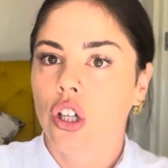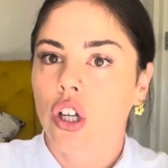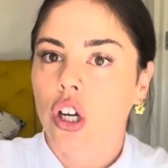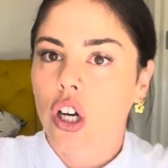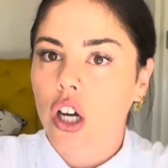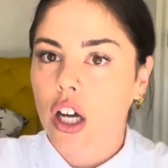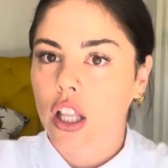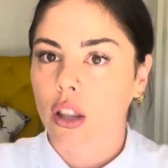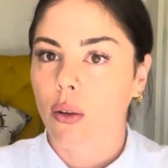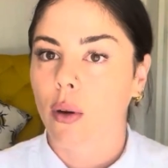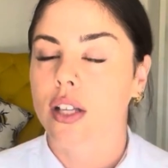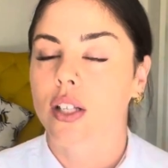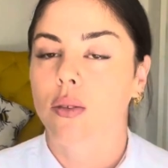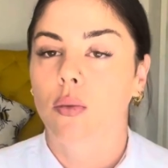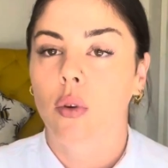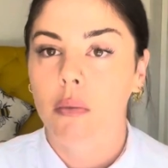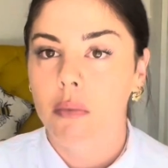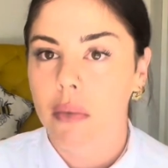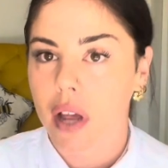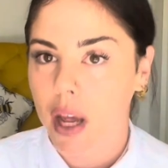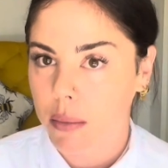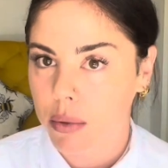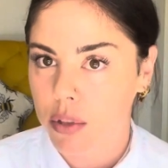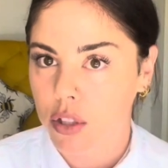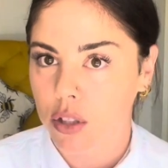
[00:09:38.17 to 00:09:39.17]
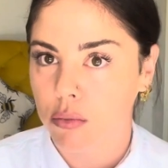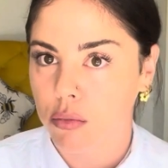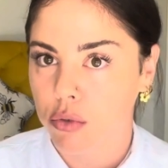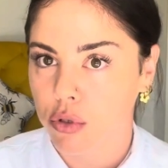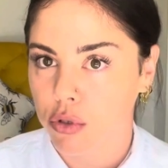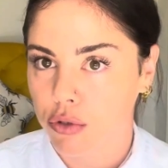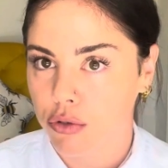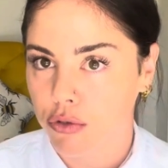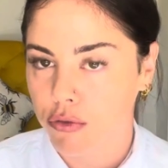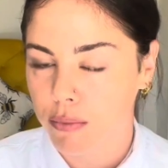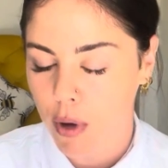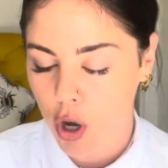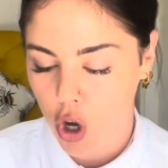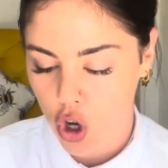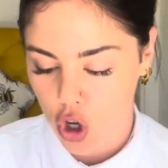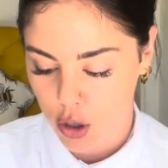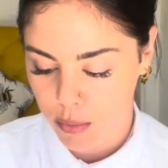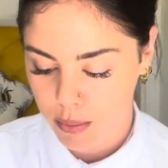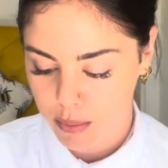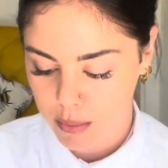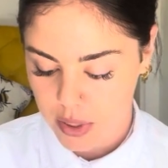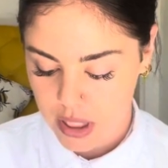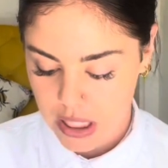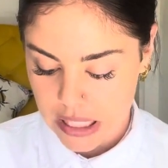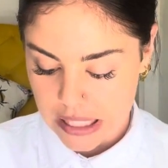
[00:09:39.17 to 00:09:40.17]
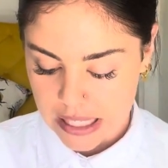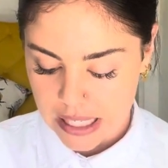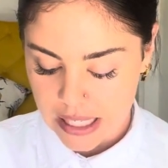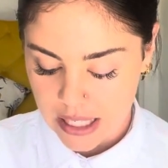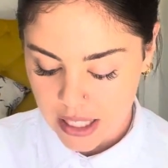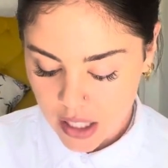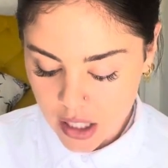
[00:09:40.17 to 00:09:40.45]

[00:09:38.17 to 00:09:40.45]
otherwise I won't be able to move my arms.